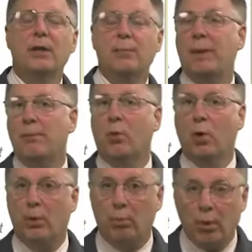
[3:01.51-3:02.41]
people
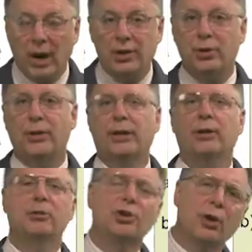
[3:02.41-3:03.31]
who are pressuring
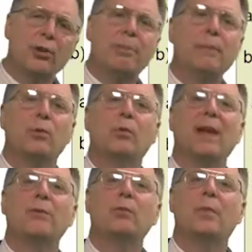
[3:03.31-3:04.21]
you and show the people
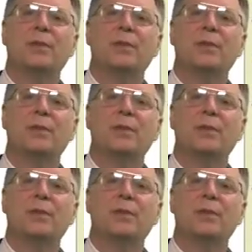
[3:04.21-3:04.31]
that